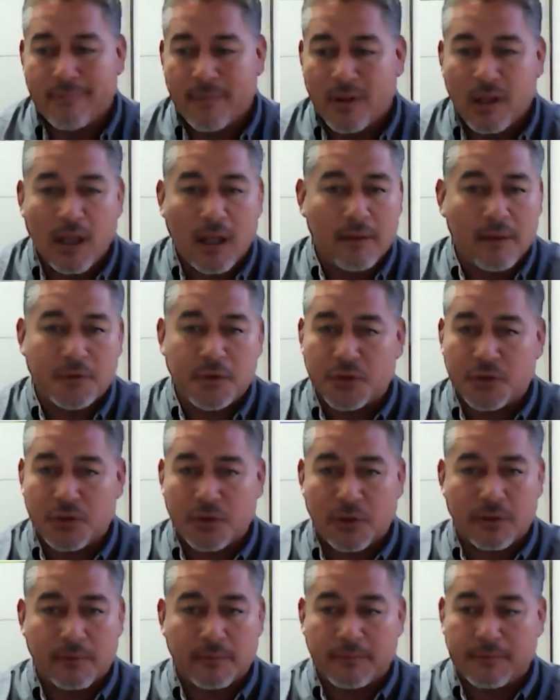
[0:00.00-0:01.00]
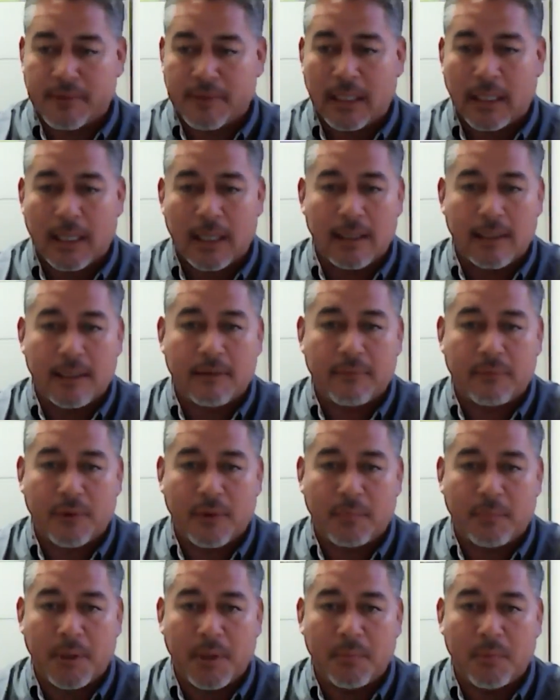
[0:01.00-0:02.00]
love to serve a lot of
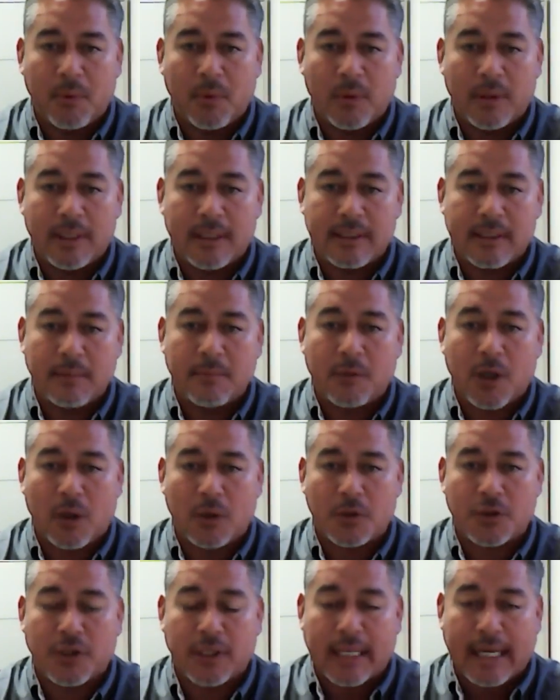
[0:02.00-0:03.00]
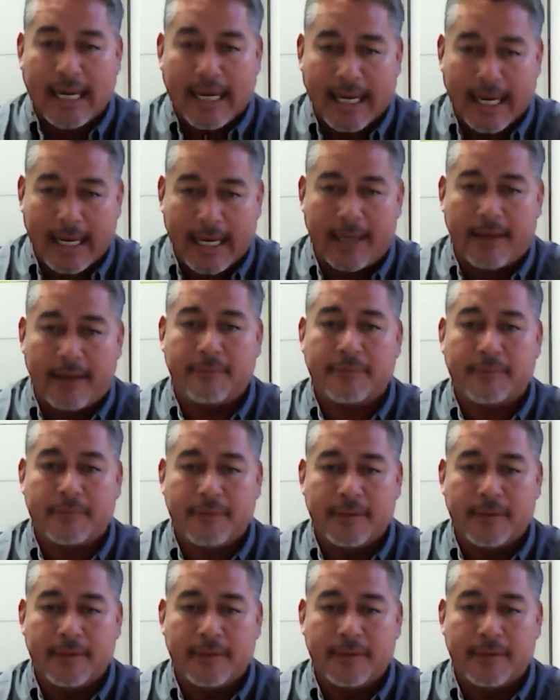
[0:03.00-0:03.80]
different people with the same culture that I have,